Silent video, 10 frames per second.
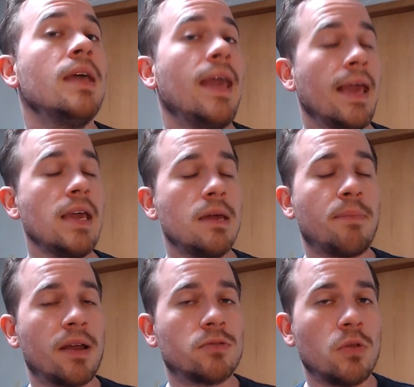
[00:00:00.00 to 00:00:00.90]
Y
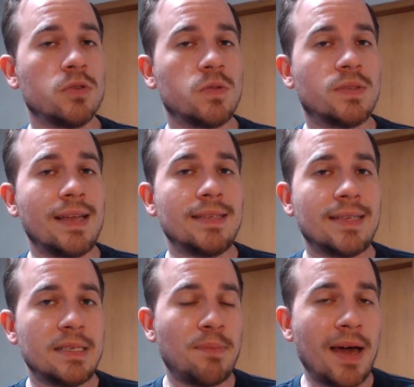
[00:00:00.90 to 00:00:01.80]
para todos ustedes
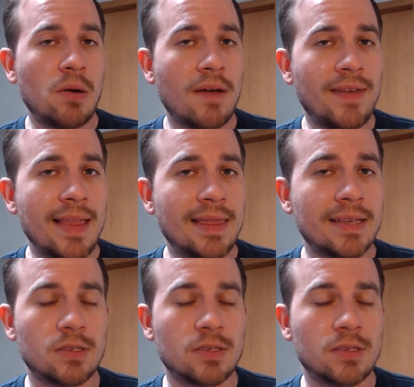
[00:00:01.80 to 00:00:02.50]
hispanohablantes,